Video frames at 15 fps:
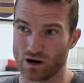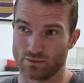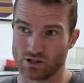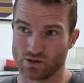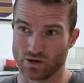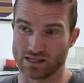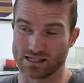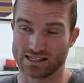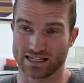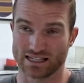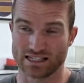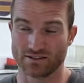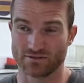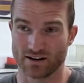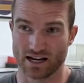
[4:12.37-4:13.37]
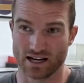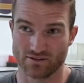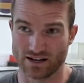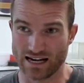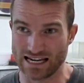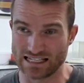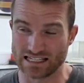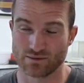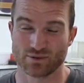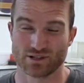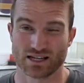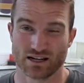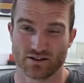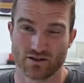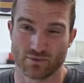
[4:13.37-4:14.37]
between 65 and
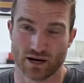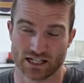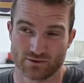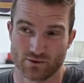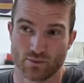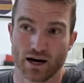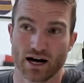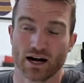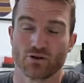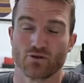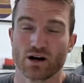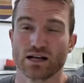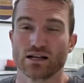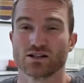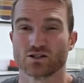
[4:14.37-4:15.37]
80% of your maximum heart rate.